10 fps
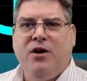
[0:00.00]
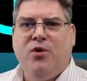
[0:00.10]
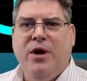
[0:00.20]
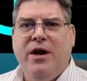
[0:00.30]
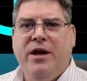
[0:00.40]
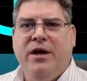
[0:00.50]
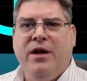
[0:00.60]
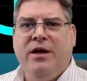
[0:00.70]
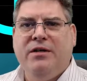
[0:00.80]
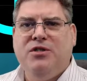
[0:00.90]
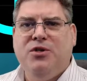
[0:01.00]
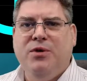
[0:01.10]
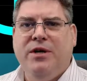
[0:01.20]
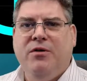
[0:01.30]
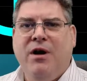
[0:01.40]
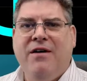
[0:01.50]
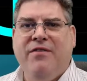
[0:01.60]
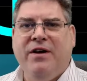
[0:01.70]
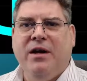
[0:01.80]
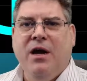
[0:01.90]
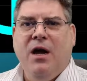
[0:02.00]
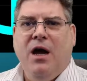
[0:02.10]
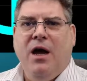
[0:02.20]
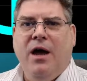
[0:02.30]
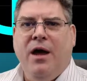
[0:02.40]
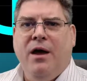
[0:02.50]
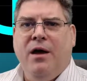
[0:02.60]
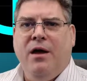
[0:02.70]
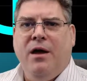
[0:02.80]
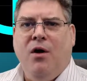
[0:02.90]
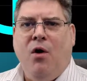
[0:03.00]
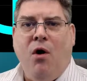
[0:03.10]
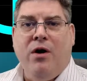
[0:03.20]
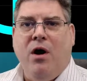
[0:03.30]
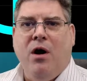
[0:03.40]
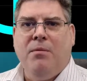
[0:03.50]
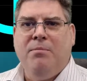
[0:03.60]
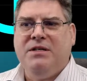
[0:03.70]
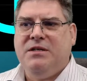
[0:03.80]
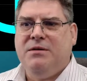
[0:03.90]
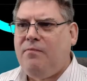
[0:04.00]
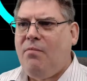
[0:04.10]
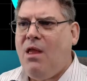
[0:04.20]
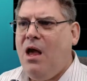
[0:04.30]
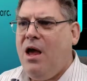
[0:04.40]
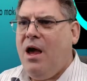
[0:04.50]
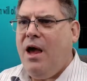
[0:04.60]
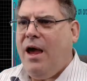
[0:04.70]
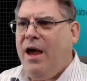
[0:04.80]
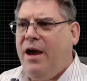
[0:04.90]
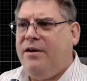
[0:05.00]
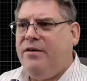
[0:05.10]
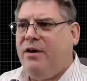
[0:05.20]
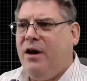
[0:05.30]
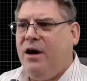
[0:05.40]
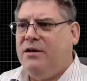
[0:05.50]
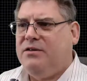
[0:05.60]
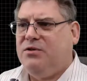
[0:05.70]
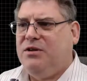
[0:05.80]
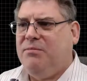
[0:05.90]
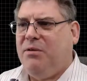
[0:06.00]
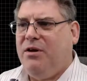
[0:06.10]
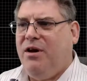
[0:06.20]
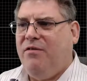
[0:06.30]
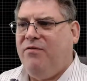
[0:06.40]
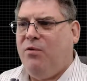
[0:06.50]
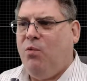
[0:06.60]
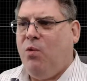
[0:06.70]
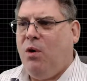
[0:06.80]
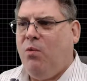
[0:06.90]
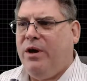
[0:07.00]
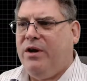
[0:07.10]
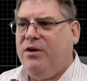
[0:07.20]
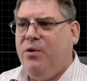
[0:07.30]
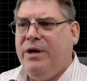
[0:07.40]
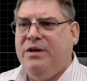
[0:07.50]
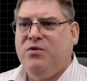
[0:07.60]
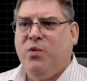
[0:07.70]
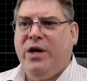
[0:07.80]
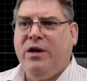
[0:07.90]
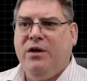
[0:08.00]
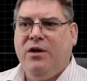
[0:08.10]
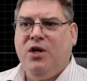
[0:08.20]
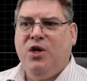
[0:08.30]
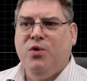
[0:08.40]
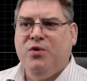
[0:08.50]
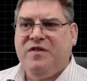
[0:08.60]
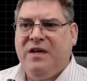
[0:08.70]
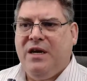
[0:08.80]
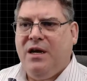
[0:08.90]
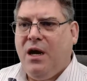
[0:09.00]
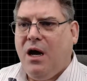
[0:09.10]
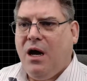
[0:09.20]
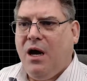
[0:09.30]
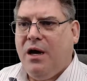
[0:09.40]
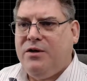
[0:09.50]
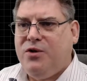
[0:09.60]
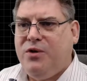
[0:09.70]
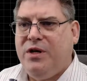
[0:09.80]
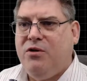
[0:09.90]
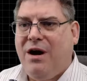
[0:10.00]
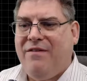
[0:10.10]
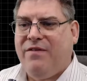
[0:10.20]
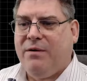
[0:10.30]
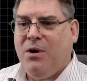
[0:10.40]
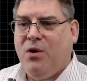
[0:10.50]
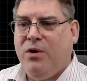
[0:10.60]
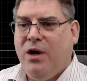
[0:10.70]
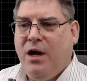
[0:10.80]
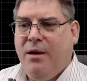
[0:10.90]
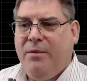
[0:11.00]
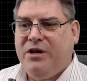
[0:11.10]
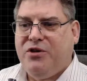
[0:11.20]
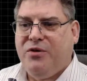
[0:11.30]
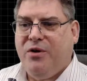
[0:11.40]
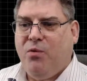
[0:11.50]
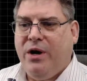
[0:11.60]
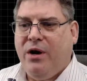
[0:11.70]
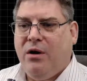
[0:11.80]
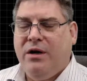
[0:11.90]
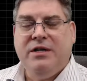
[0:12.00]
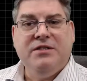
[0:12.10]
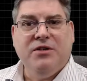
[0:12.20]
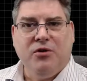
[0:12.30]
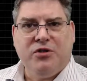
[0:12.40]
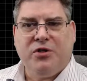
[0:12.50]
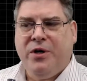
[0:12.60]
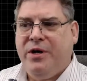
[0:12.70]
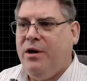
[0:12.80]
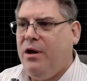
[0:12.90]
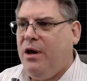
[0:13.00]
creating a 2D graphic on our PCB. And so simple enough, what we can do is we can use the 2D graphic mode, make sure that we are in silkscreen,